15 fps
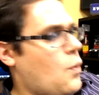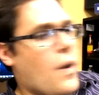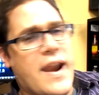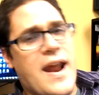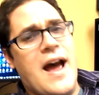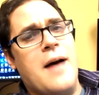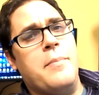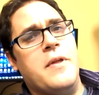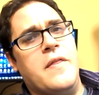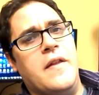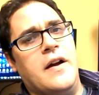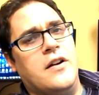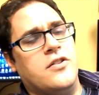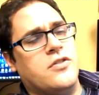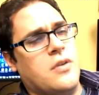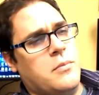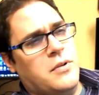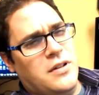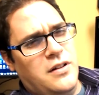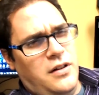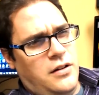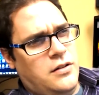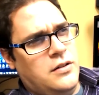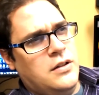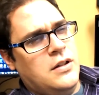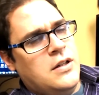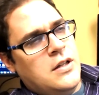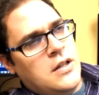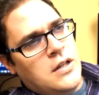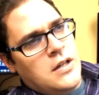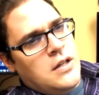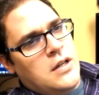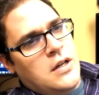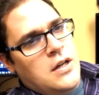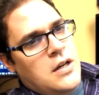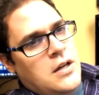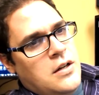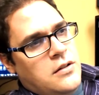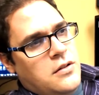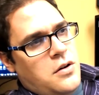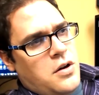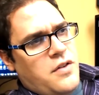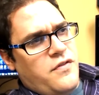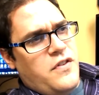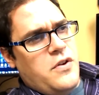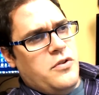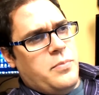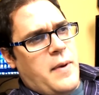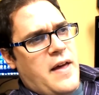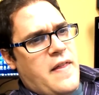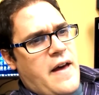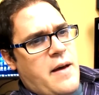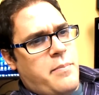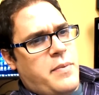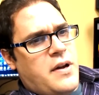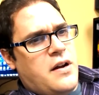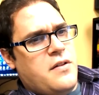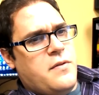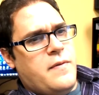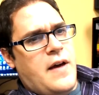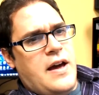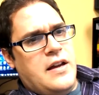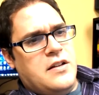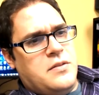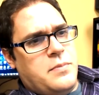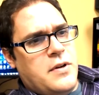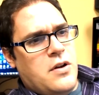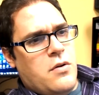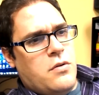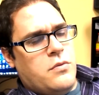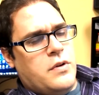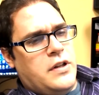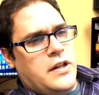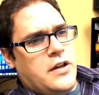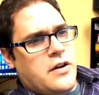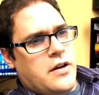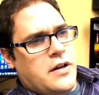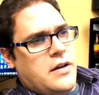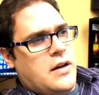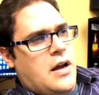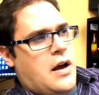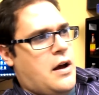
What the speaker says: what happened there, so I'm a little confused by that. But other than that, it's been going really good.